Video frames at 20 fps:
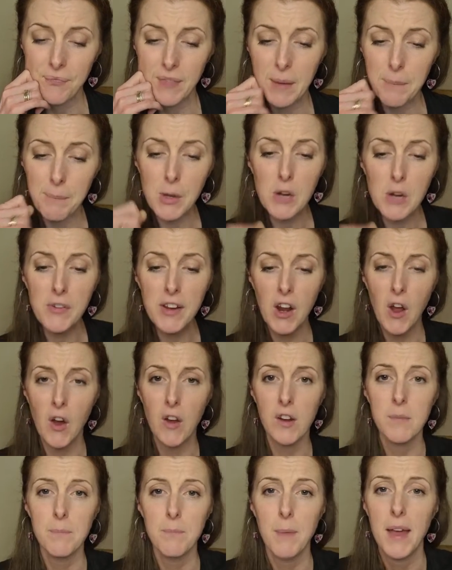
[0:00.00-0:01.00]
Moving
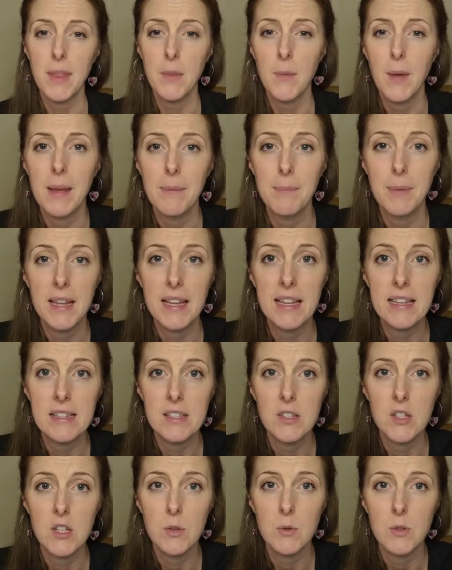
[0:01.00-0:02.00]
on, by the way, please
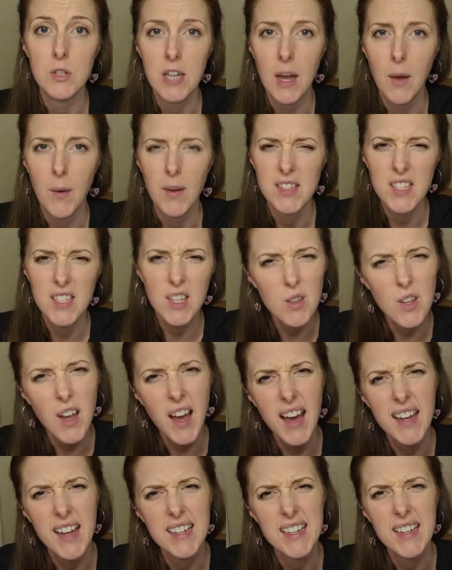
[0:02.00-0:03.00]
do shout. I've still
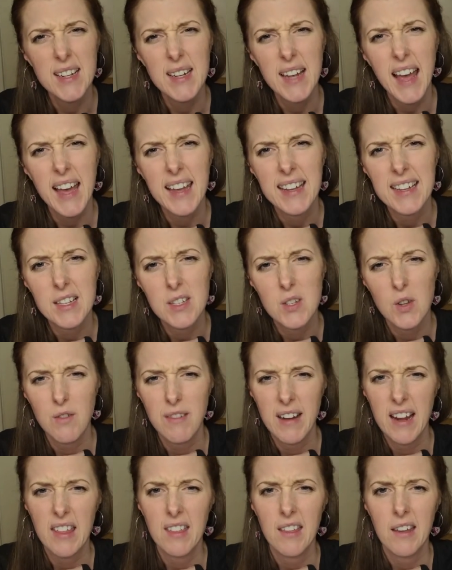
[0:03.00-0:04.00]
not had any likes or
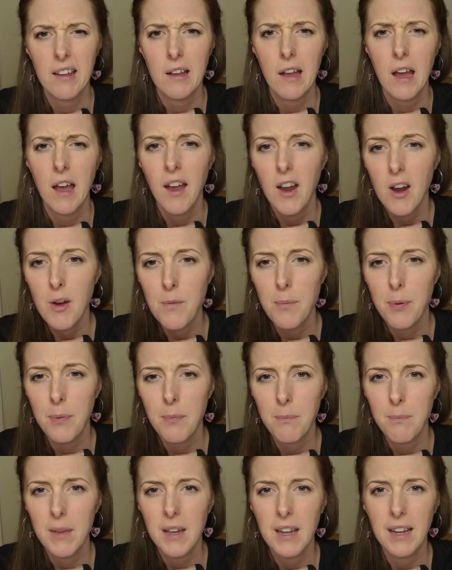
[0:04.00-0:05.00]
anything. I hope
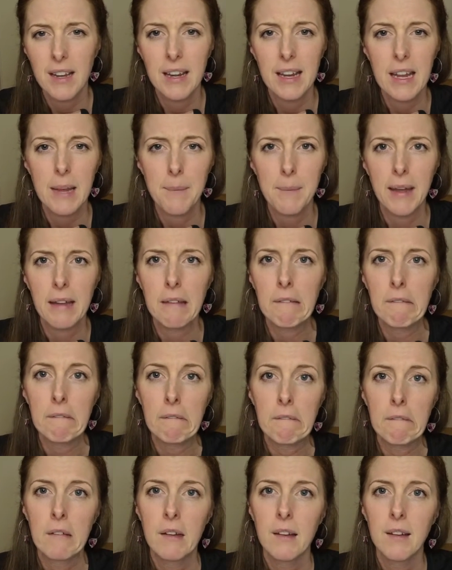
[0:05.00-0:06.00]
you can hear me.
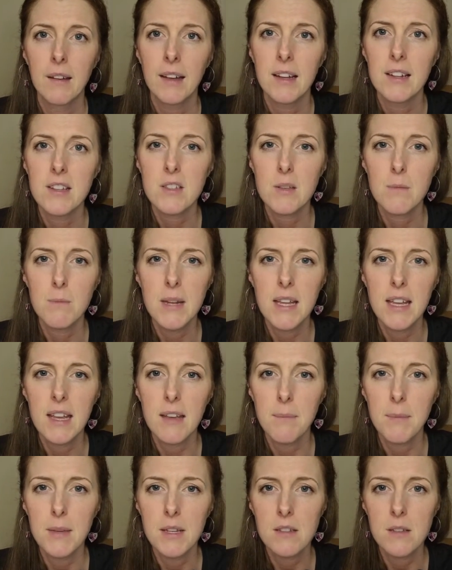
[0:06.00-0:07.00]
Can somebody
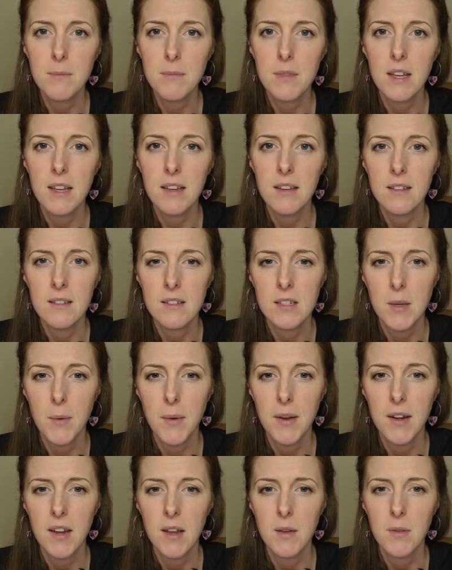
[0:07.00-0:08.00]
give me something so
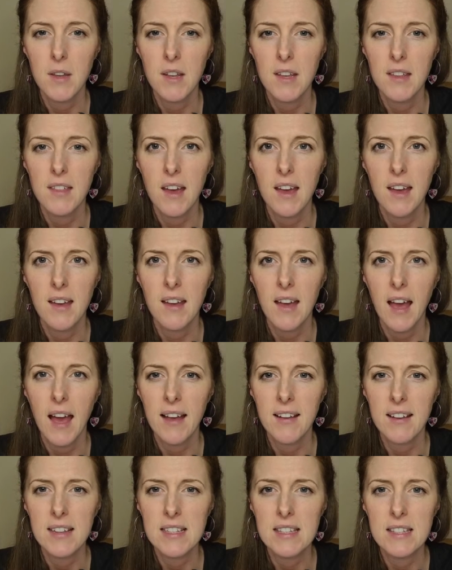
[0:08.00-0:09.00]
I know that you're there? I
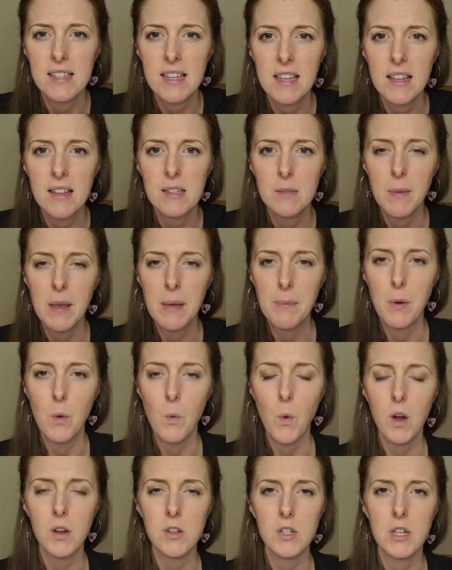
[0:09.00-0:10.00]
can see that there's people
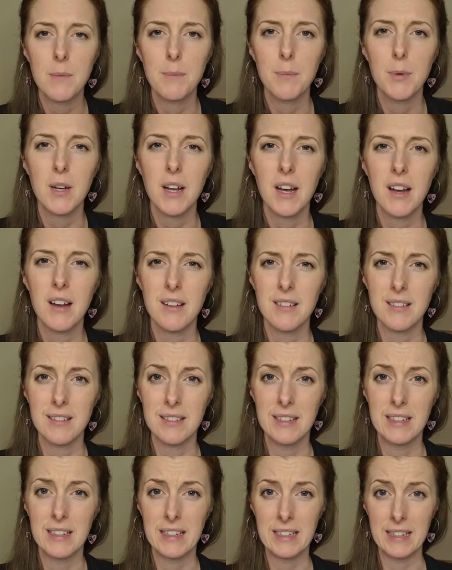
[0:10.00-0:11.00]
watching, but can't
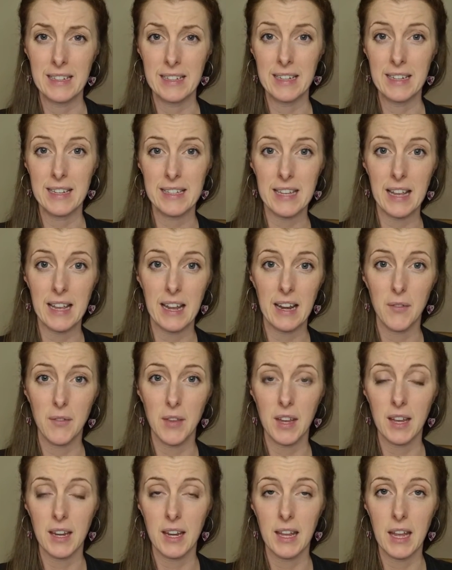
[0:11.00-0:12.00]
tell if
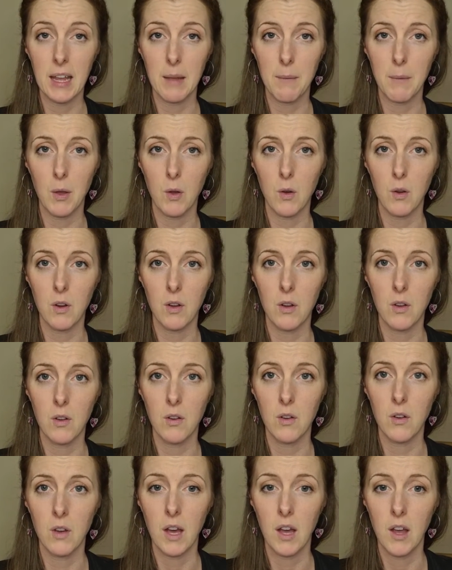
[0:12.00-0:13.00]
you can hear me or not.
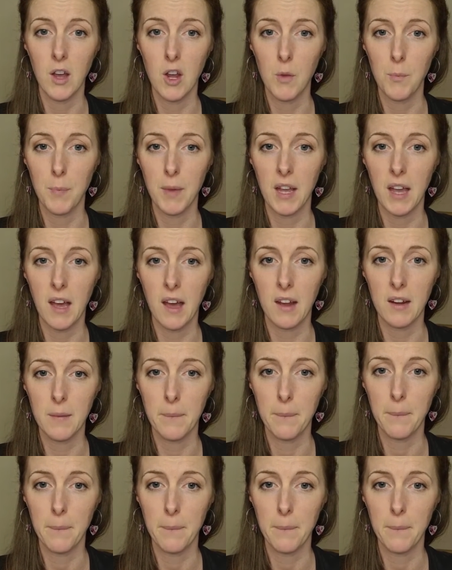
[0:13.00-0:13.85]
I hope you can.